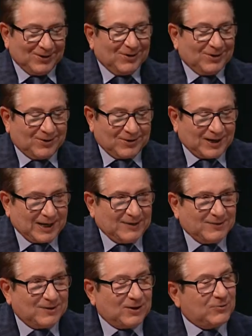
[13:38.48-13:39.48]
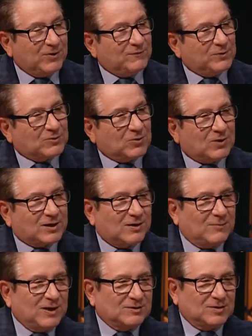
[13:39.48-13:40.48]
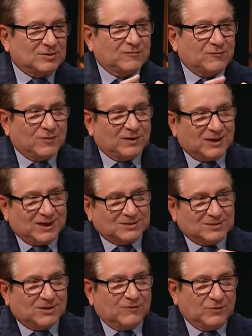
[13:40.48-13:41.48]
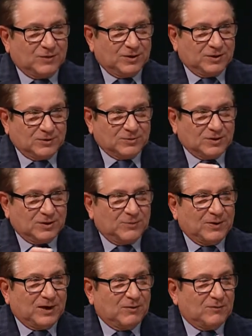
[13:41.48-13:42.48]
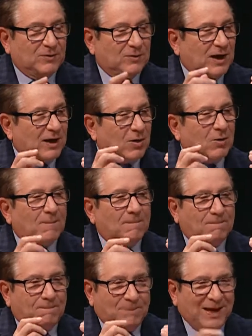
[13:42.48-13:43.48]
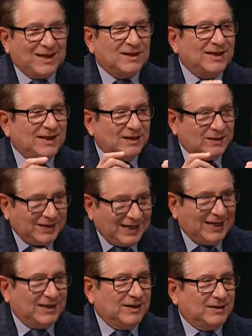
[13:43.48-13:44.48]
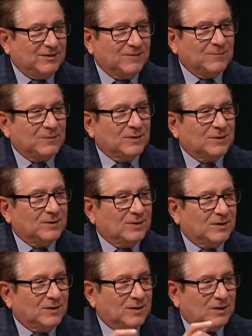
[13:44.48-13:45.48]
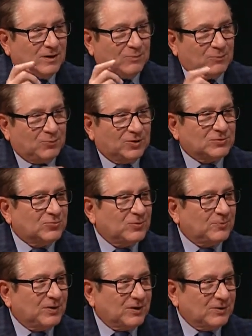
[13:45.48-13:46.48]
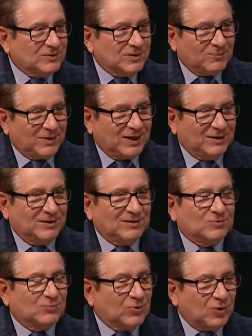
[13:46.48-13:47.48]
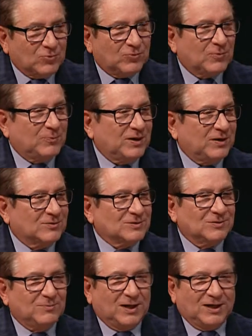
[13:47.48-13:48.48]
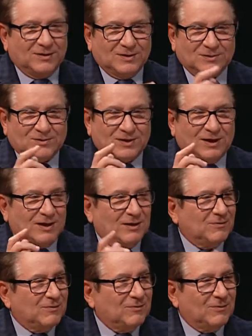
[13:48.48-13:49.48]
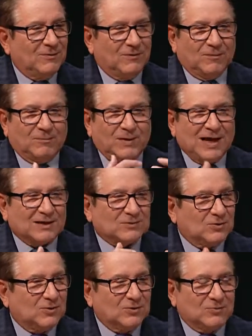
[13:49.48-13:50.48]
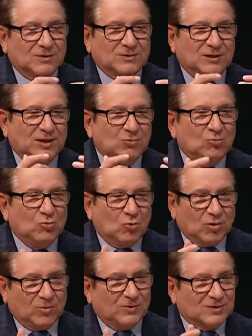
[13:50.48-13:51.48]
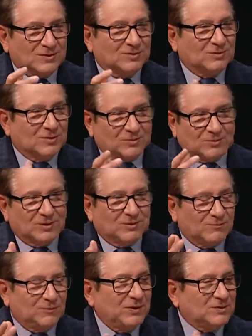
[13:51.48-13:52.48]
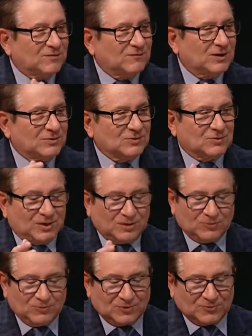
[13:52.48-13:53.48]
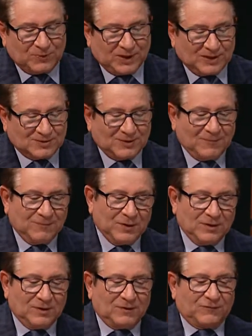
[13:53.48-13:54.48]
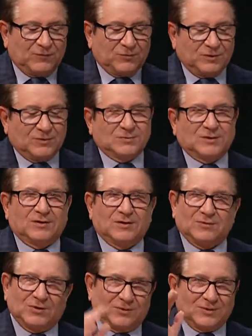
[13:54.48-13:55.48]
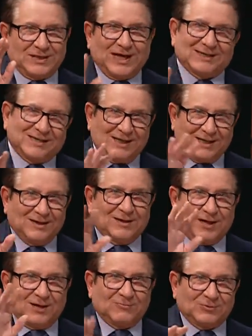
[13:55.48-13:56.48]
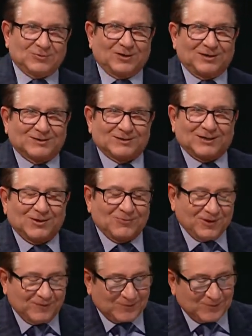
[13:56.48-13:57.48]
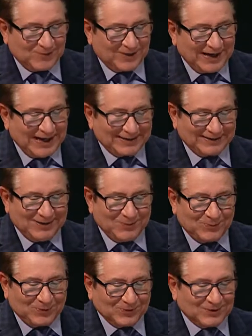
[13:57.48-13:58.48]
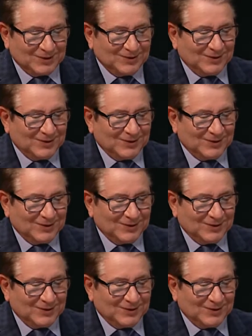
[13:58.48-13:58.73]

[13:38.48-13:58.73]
All right. Now, we've been talking about this for the last several years, about how badly needed bridge repairs and maintenance, road repairs and maintenance, and the backlog was enormous until a piece of legislation was passed a few years ago known as Act 89. We'll try to stay away from the Act numbers.